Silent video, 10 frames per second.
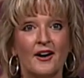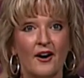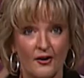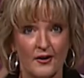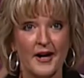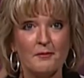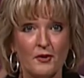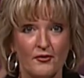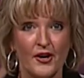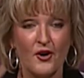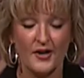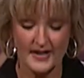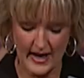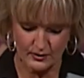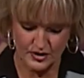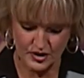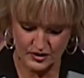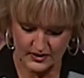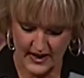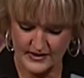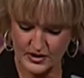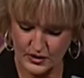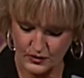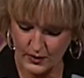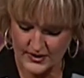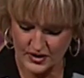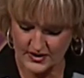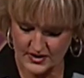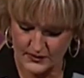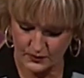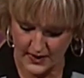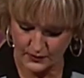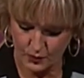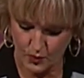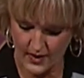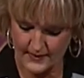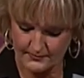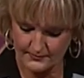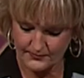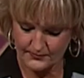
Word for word: All right, moving on now to your last two questions in round one.